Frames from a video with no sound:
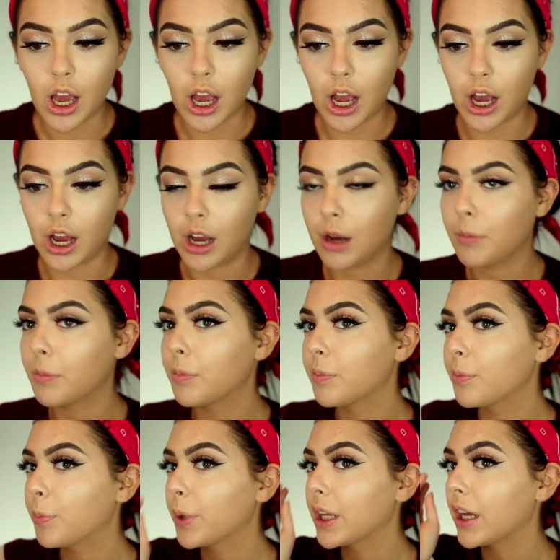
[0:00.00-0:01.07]

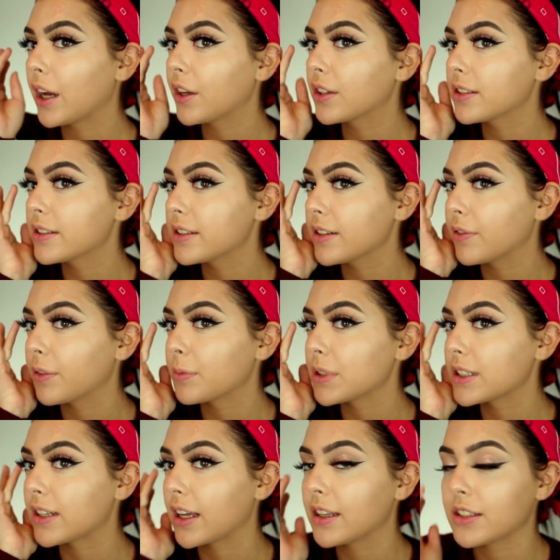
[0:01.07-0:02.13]
Um but yeah, you can see from
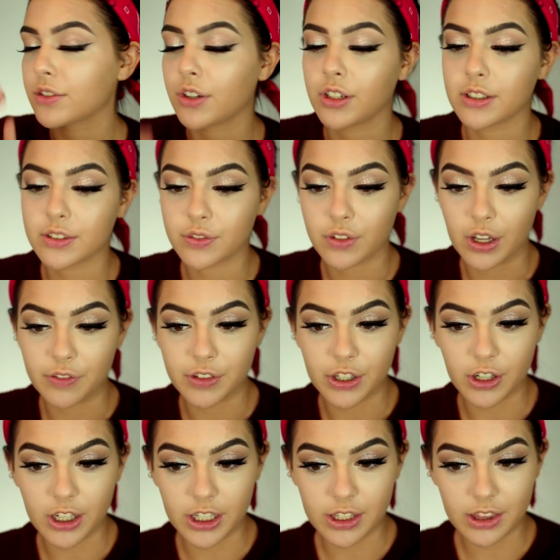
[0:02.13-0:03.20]
the side these aren't as
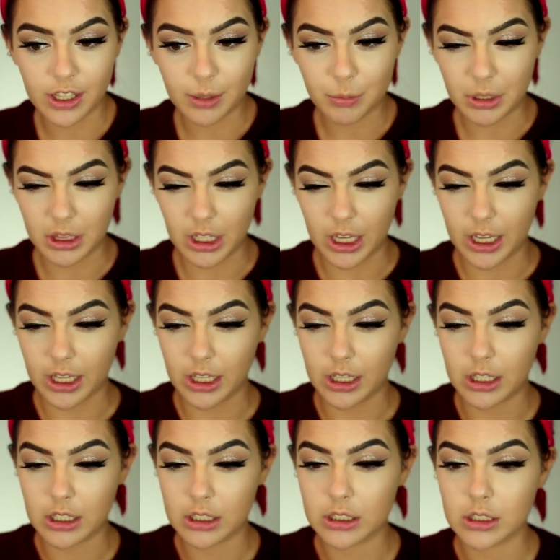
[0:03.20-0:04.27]
fluffy or anything, but
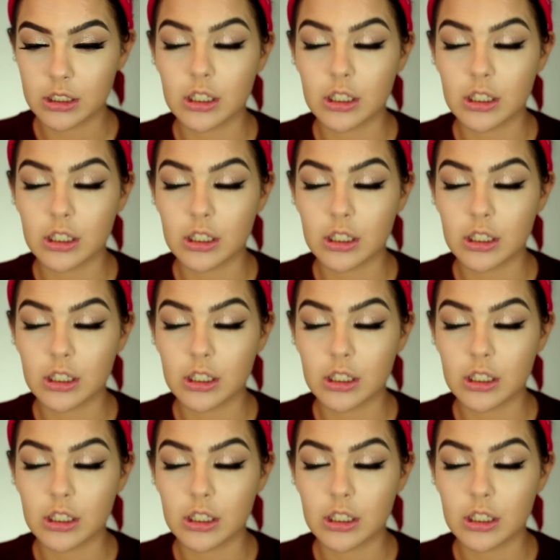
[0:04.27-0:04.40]
like